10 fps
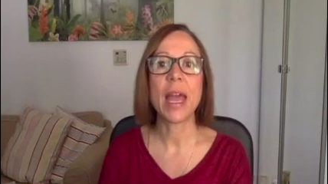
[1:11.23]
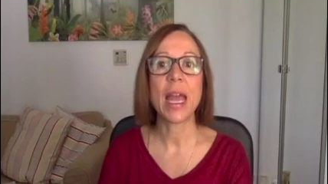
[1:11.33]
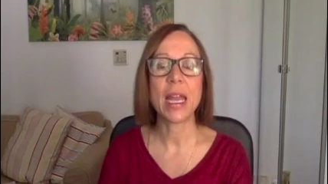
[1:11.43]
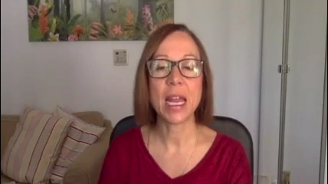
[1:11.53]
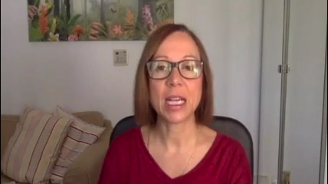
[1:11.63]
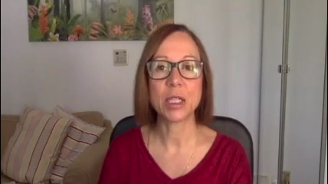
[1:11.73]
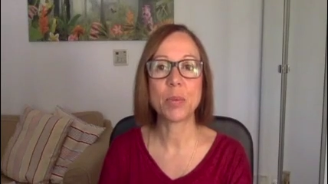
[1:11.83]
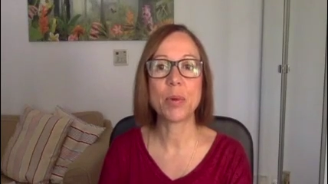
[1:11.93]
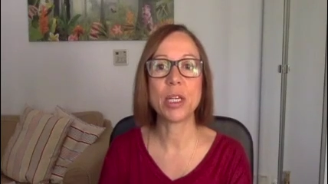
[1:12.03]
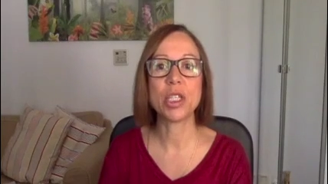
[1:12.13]
any
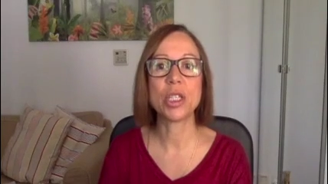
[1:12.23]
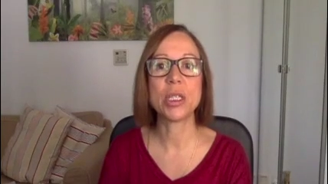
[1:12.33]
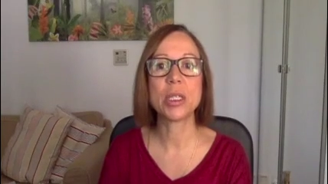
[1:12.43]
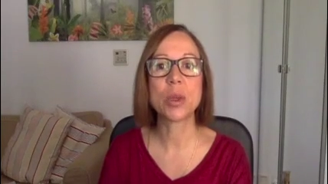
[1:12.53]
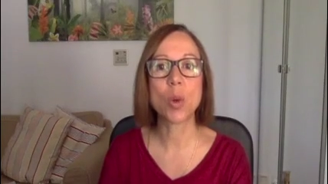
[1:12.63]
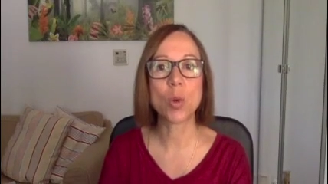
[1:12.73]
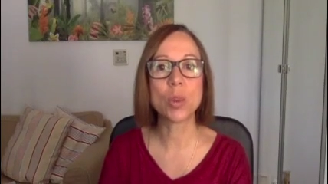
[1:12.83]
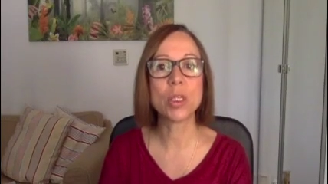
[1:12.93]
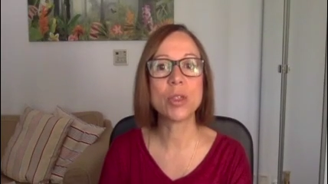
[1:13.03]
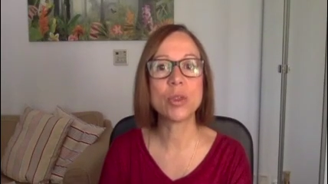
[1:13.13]
aspirations,
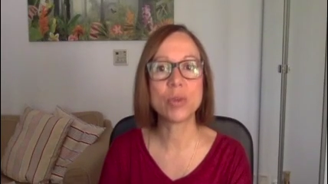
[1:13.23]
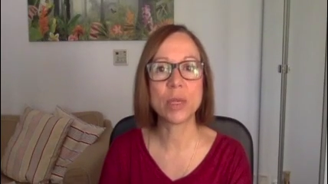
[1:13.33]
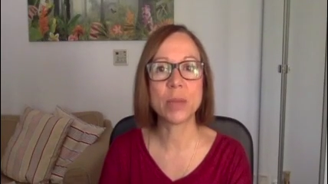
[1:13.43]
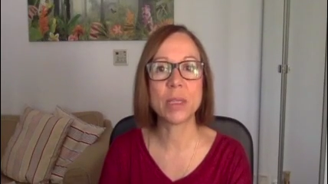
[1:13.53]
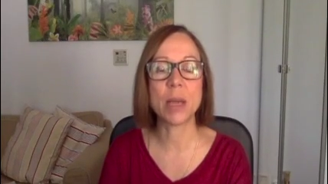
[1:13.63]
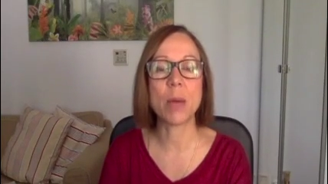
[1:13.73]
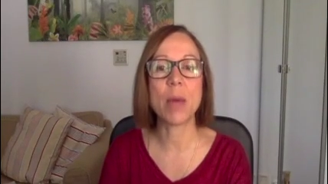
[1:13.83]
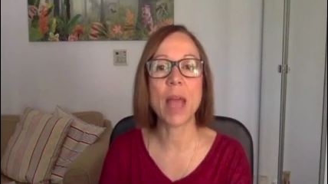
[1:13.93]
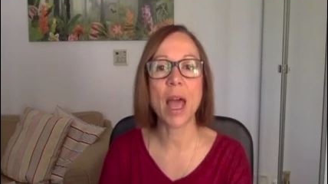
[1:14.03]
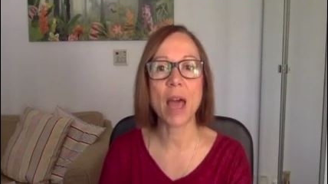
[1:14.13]
goals, and dreams that
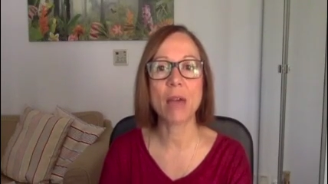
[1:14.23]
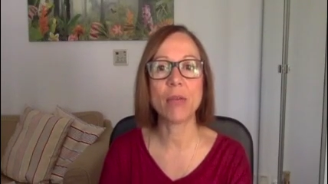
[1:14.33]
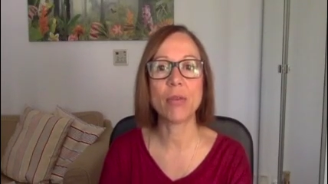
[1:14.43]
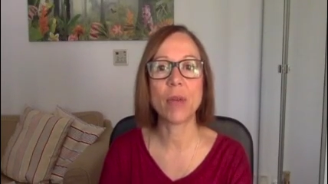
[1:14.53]
we have.